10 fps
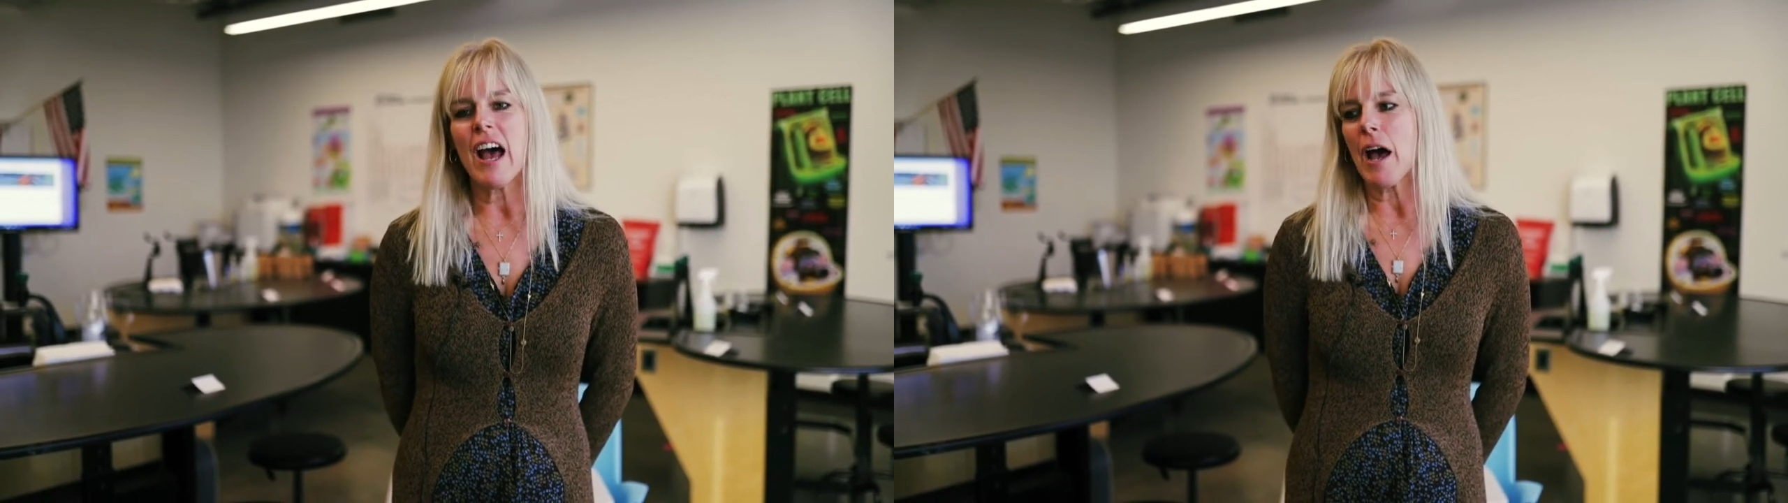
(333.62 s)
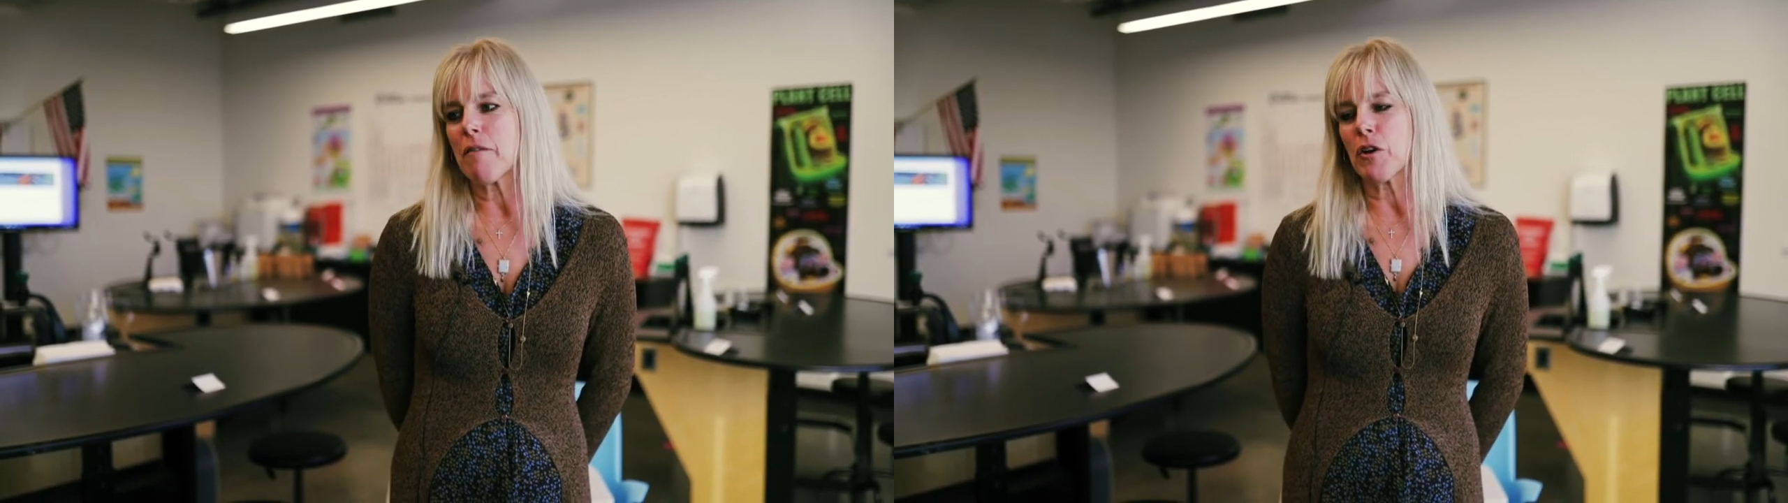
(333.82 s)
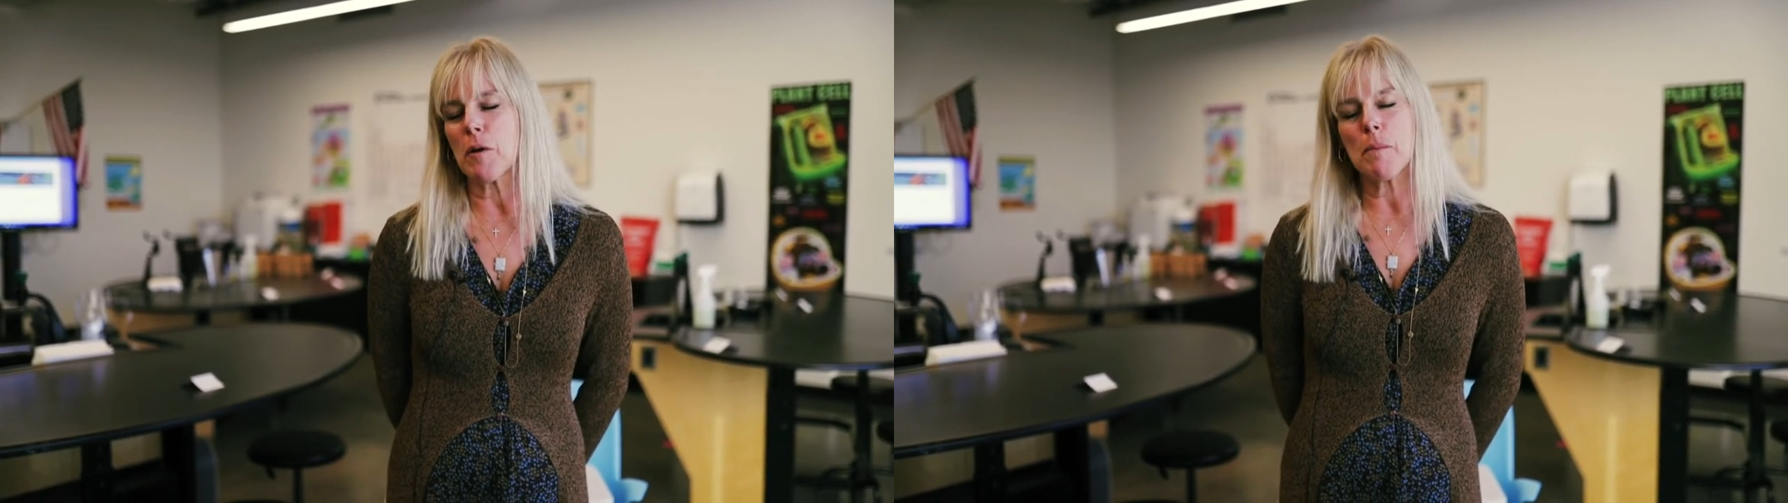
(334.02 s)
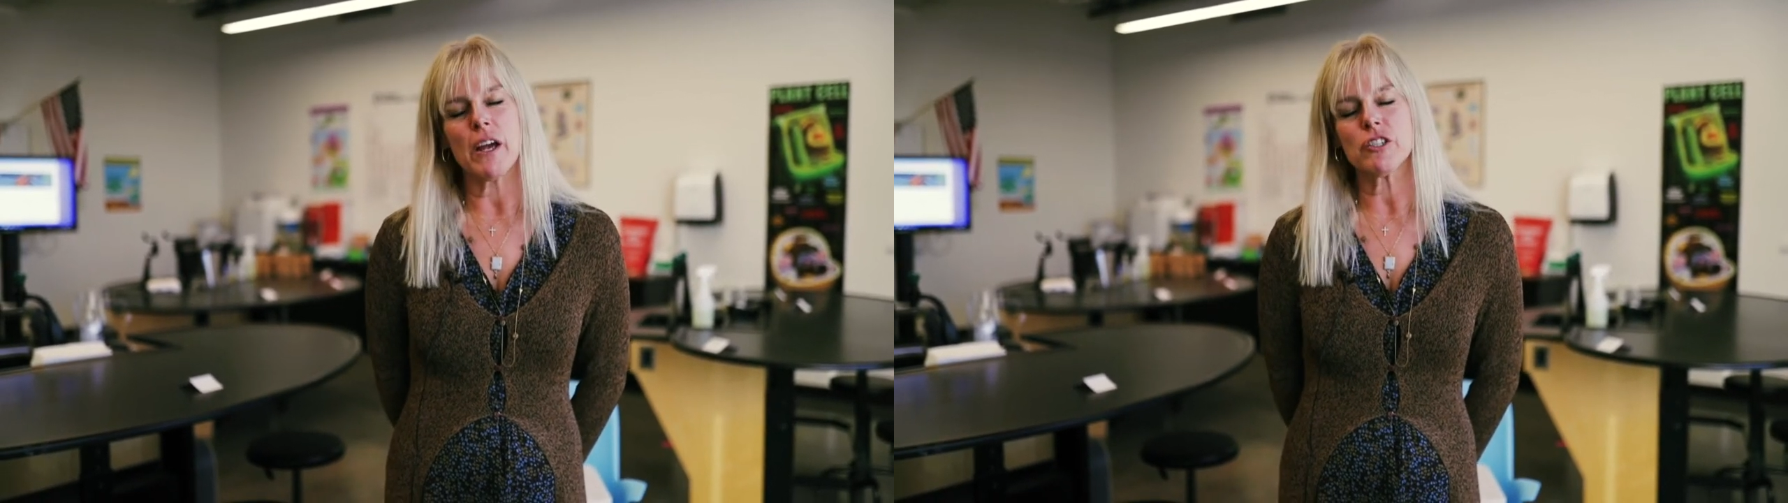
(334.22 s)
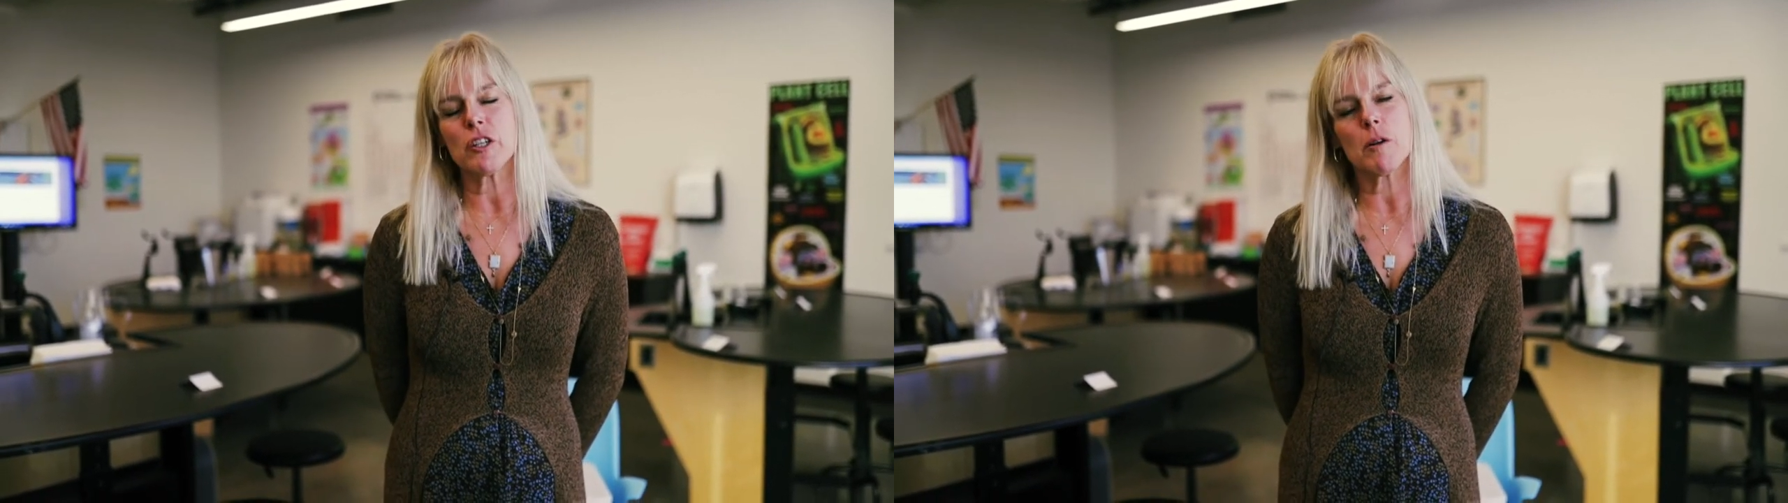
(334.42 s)
I'm very
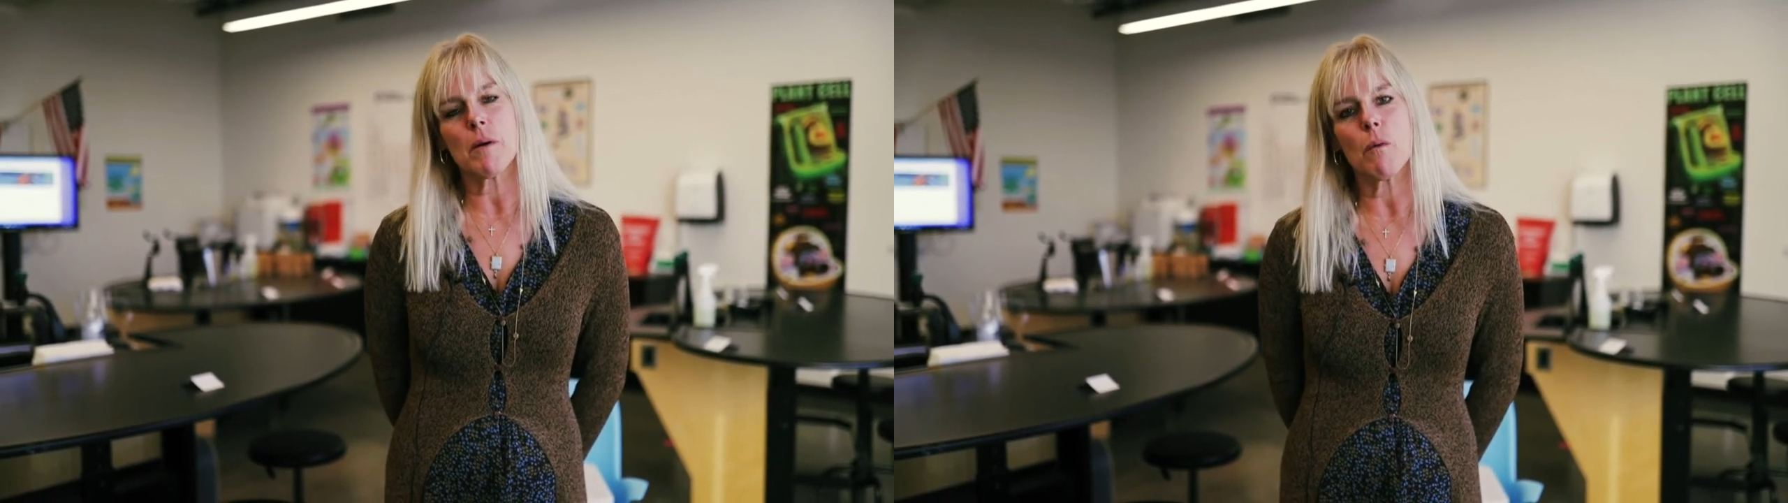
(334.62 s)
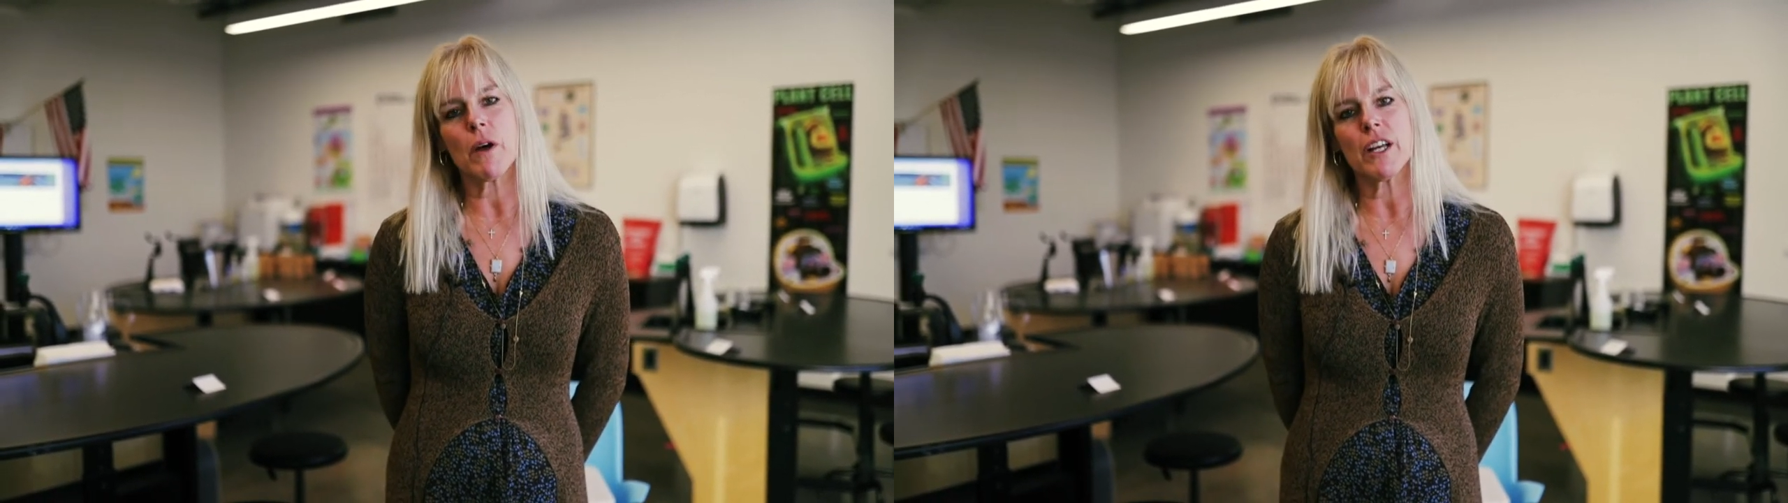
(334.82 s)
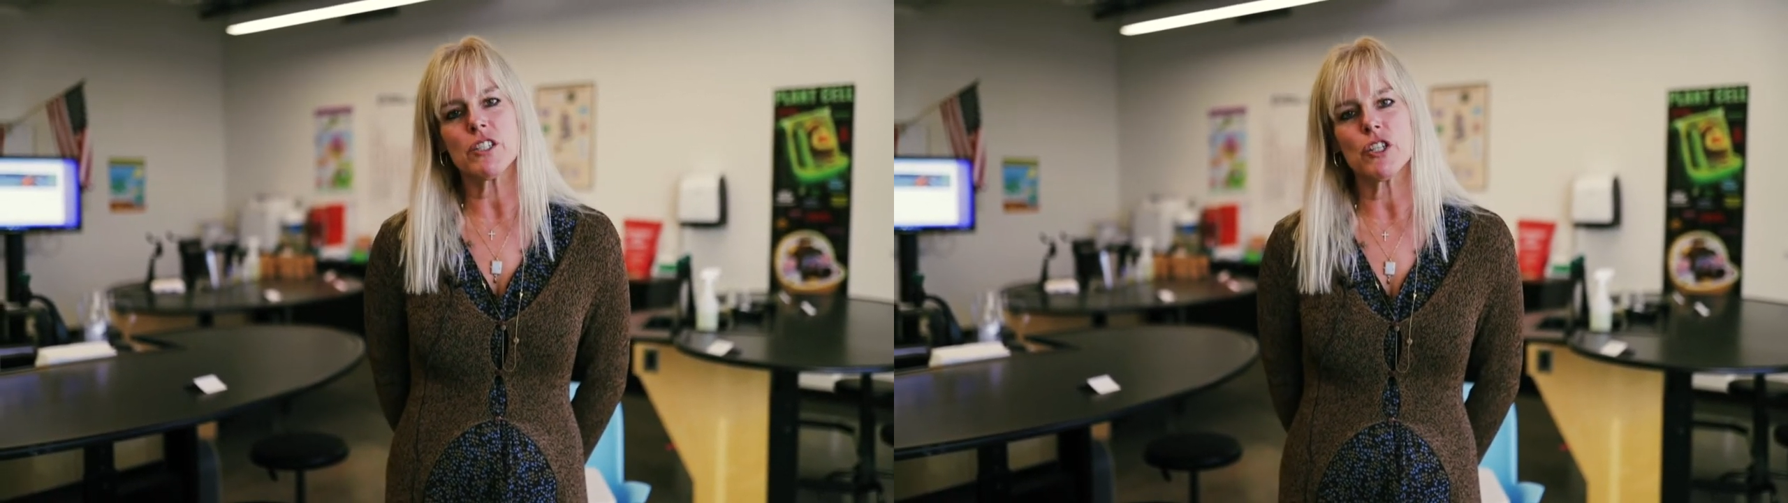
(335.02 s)
passionate about what I